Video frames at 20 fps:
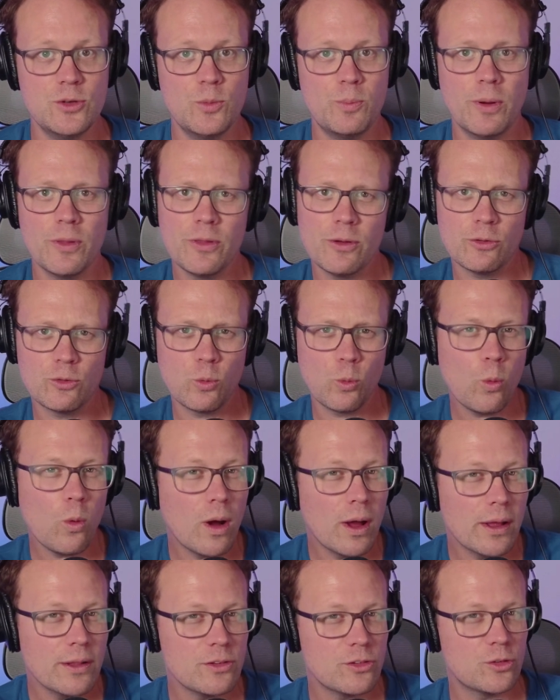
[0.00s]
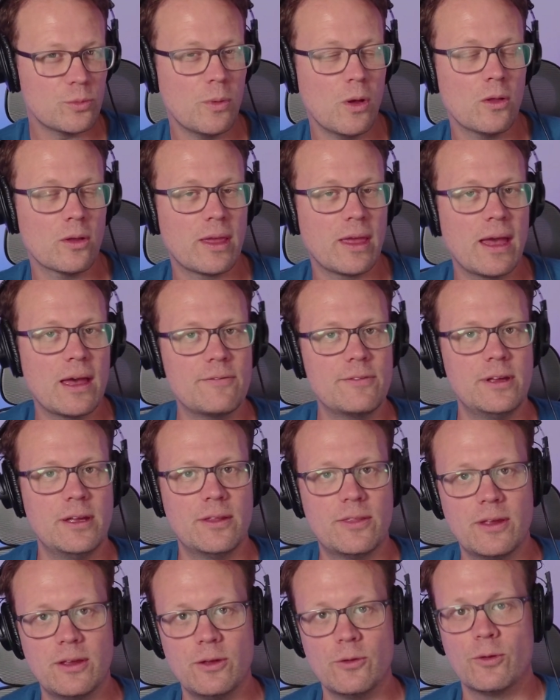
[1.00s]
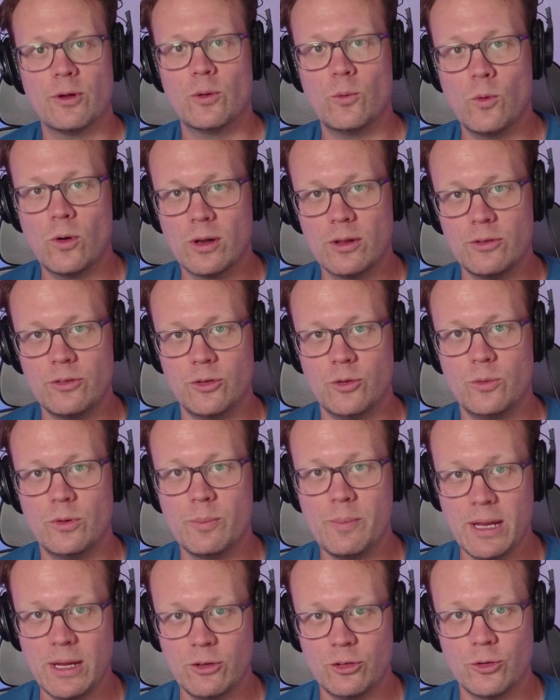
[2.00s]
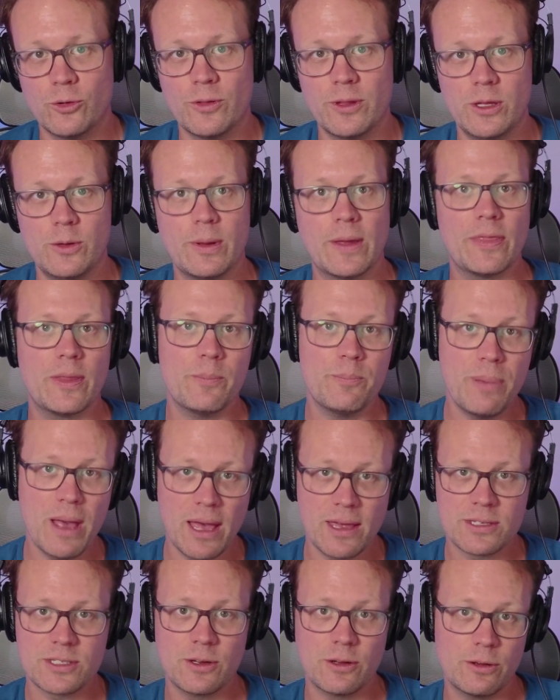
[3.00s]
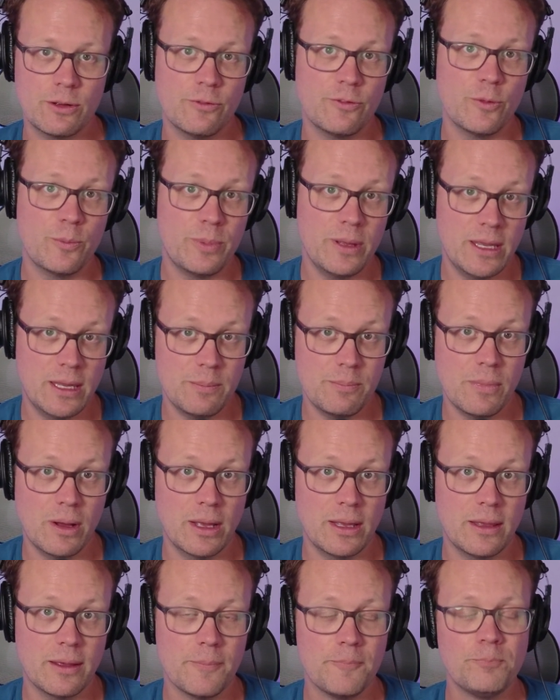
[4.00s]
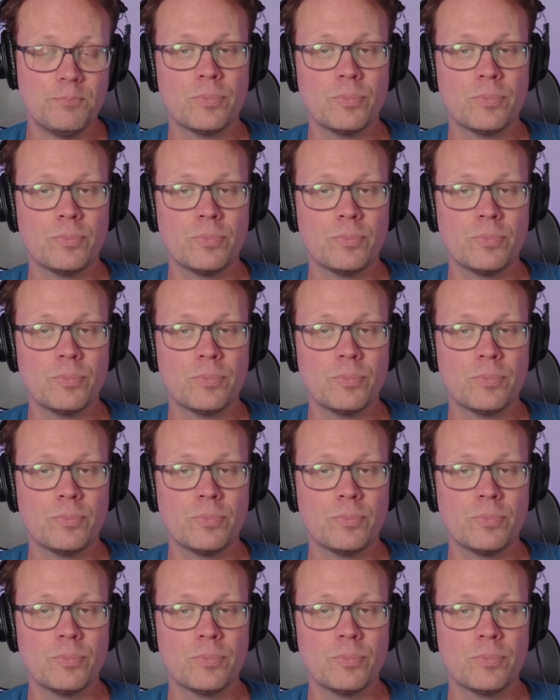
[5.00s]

but there's one small caveat that you're going to want to do to make sure that you get the best out of your BEACN Mic.